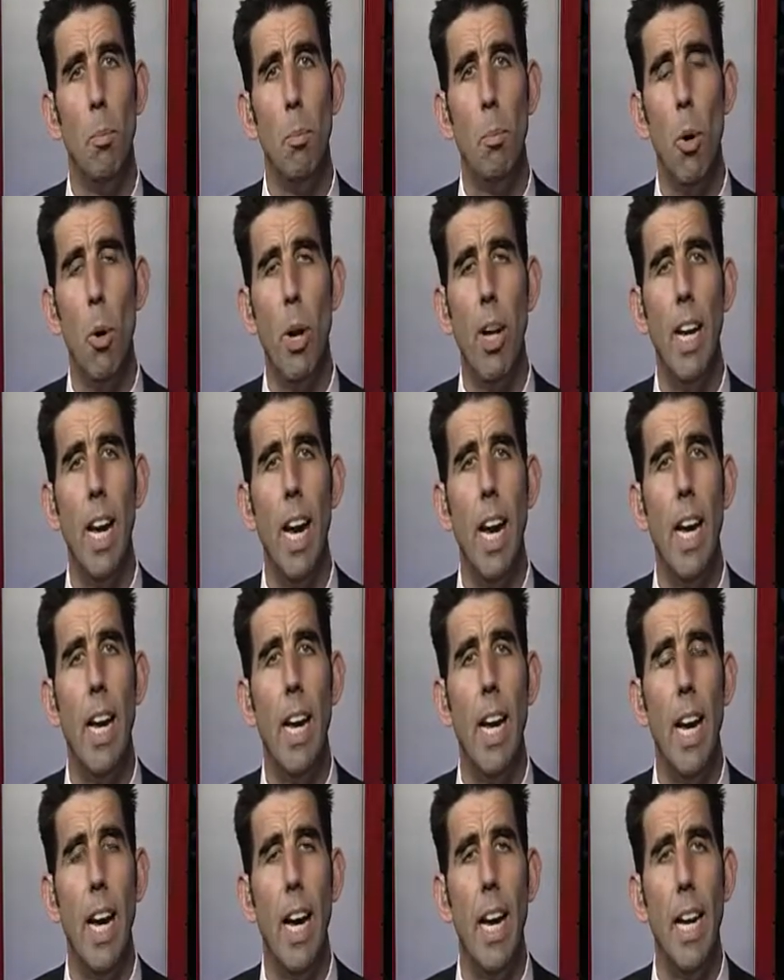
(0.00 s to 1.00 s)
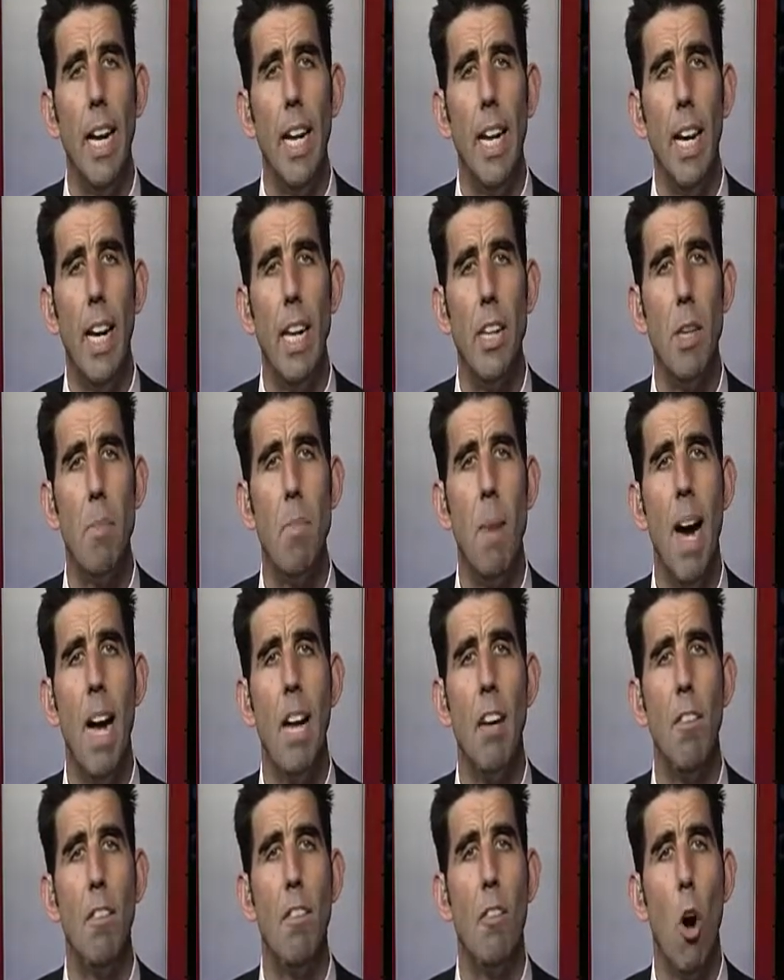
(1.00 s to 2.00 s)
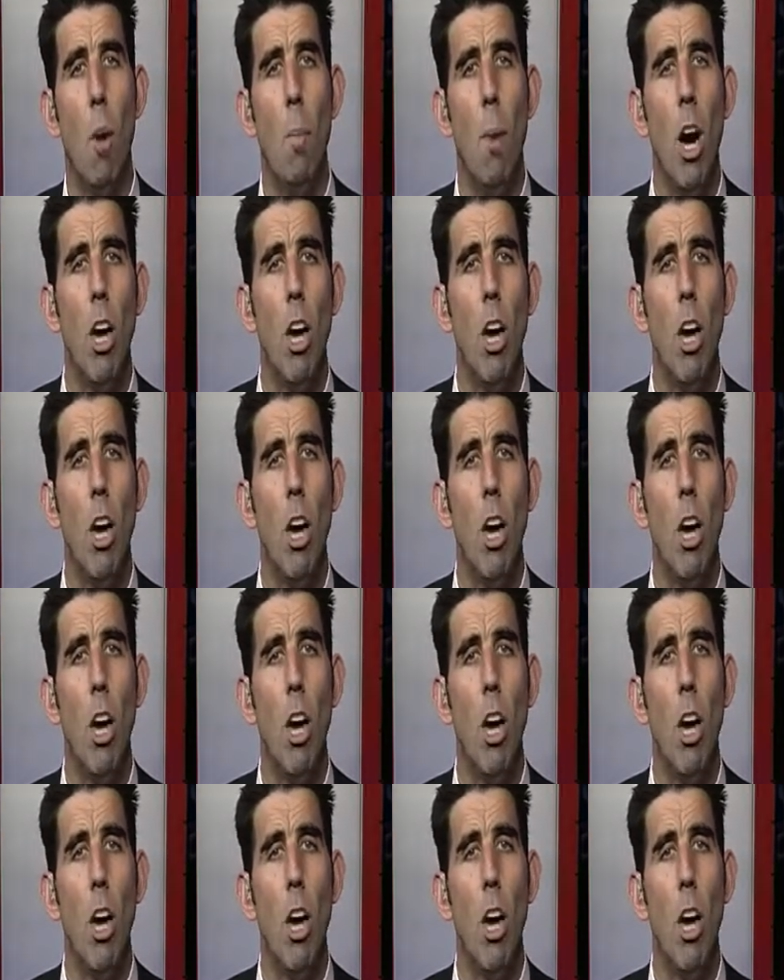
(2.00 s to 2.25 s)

putting a demand from